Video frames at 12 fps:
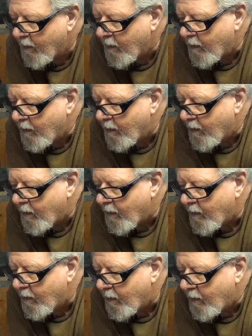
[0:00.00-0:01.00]

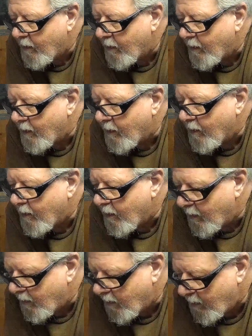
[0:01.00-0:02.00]

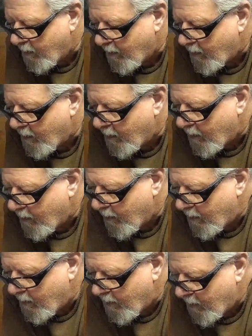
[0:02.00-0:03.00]

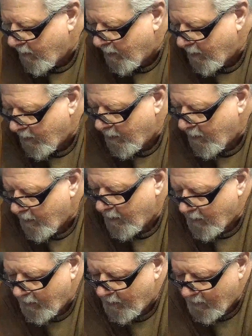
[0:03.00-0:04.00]
The person shown says nothing.